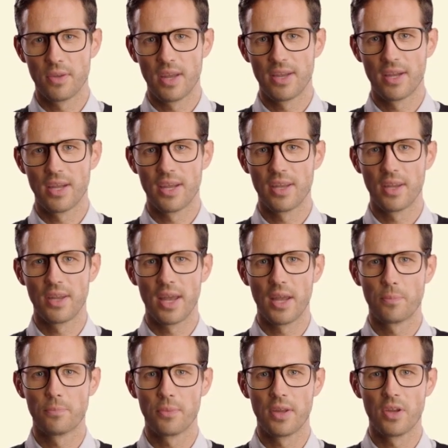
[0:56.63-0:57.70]
In addition,
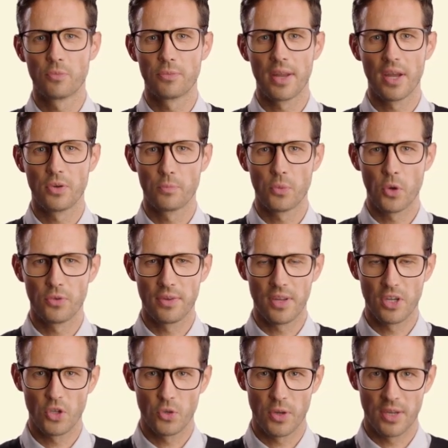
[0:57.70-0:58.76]
it must match both the
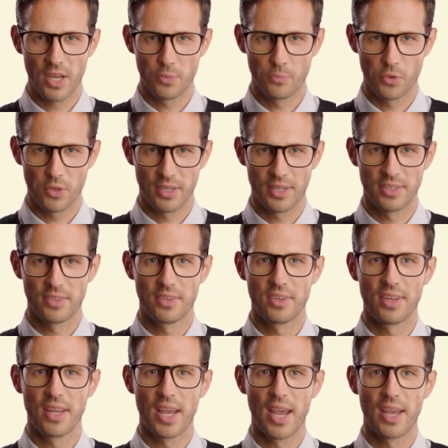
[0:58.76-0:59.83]
source impedance
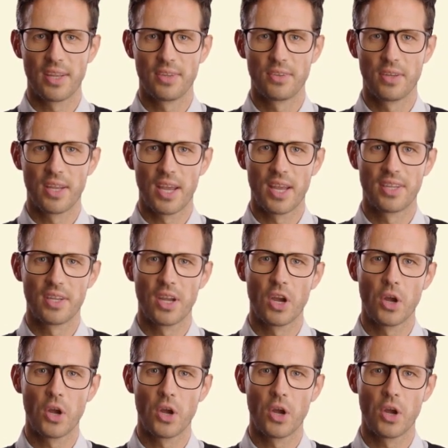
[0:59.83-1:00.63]
Zi and the